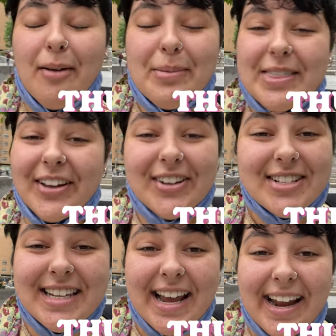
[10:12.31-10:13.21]
Happy
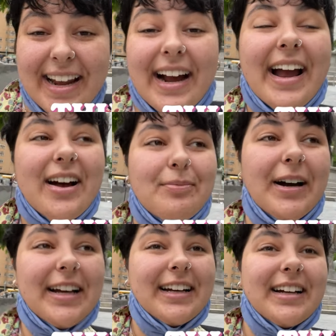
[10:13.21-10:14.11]
Thursday. I have
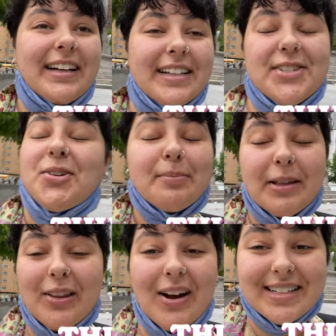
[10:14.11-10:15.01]
my
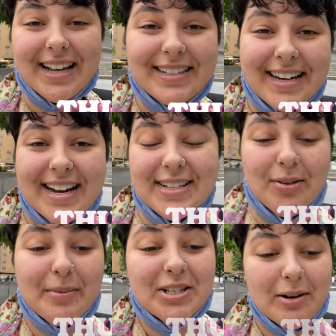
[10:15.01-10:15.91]
extremely long day today, so
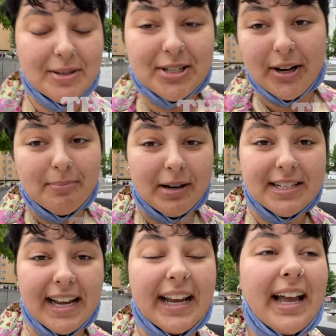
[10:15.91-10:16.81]
I'm going to start with screen
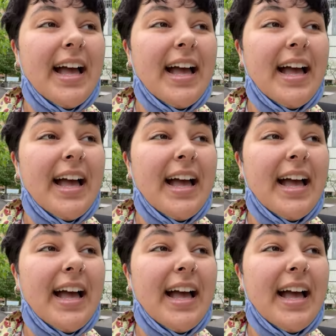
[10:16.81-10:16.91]
printing.